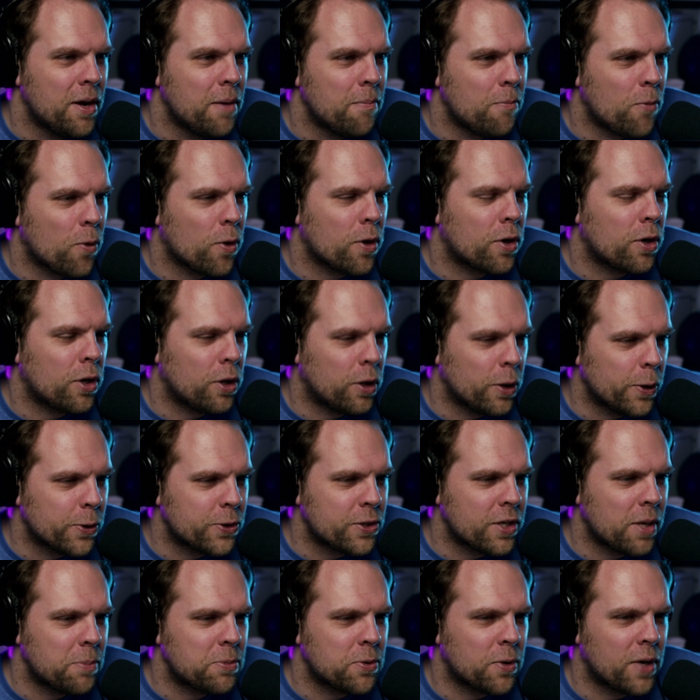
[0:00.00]
more
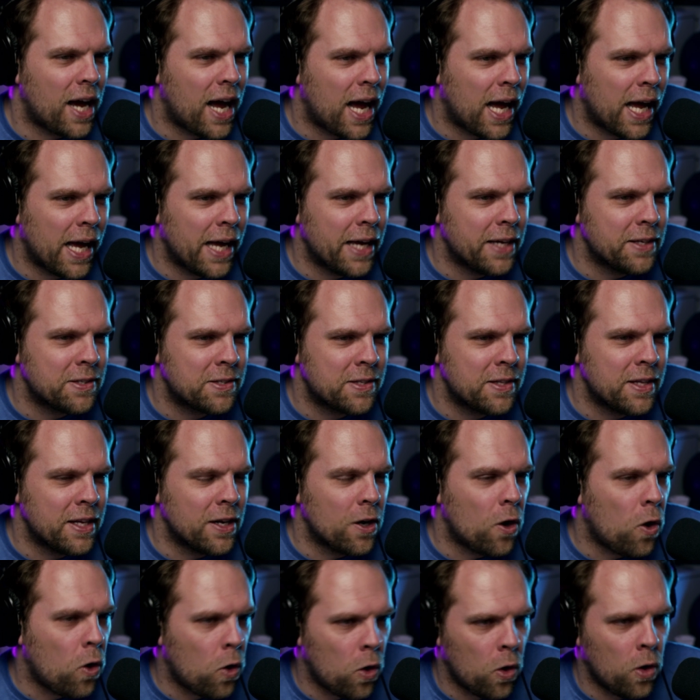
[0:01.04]
close-ups on eyes
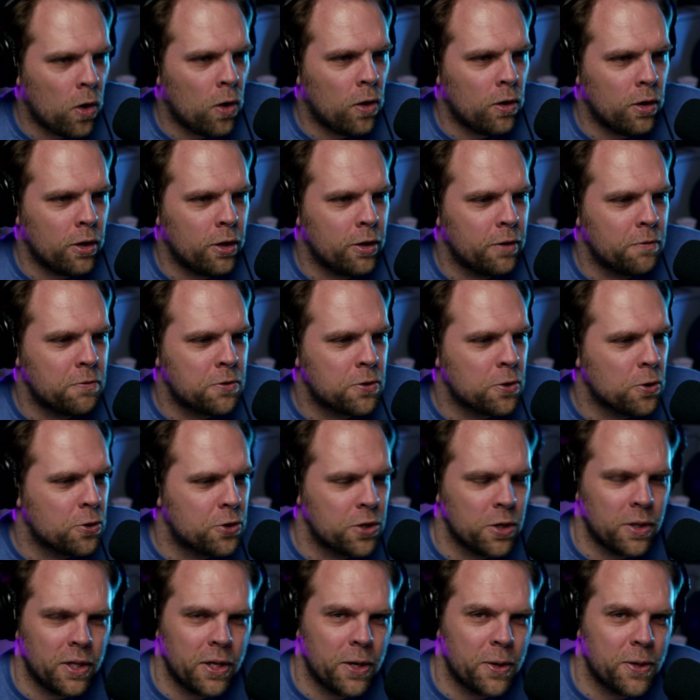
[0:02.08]
than all of
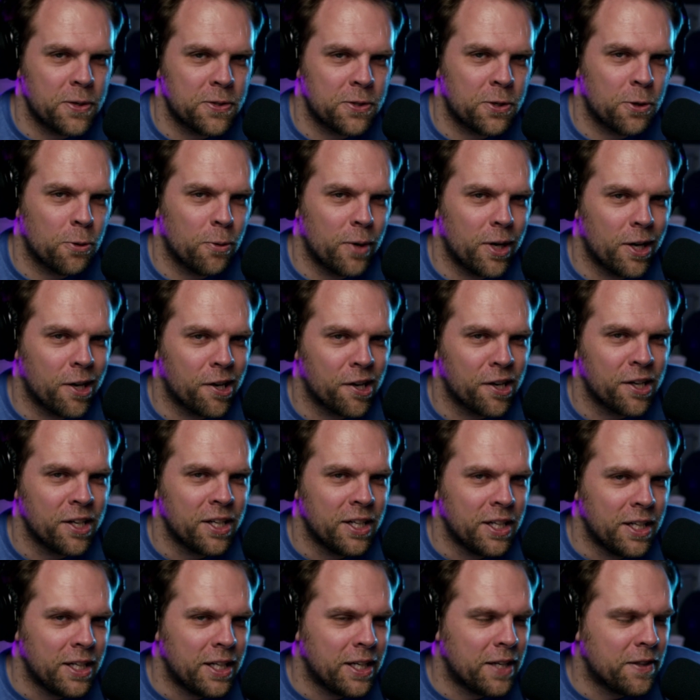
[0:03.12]
Sergio Leone's career
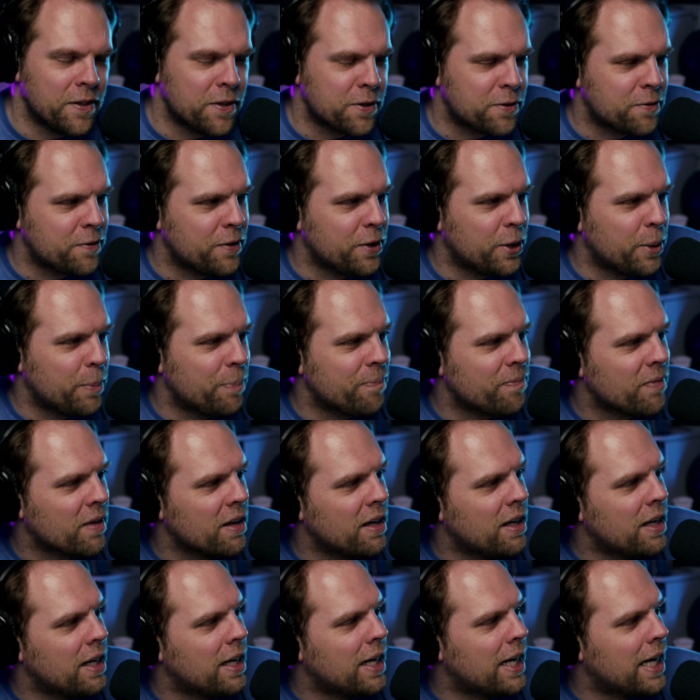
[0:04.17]
in this film.
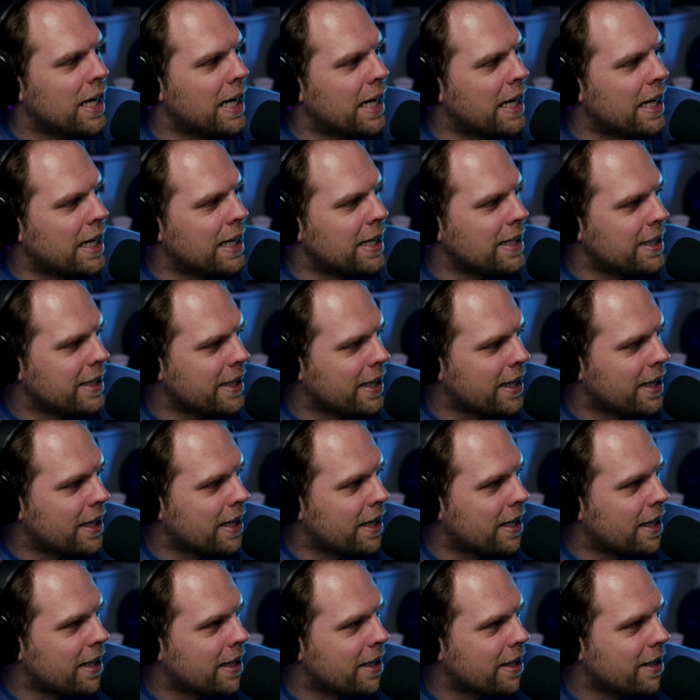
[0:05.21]
And
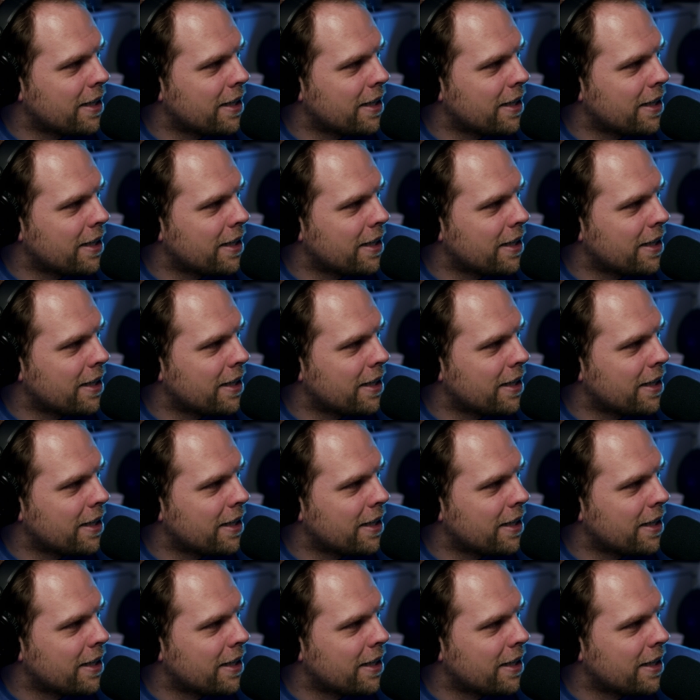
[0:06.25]
I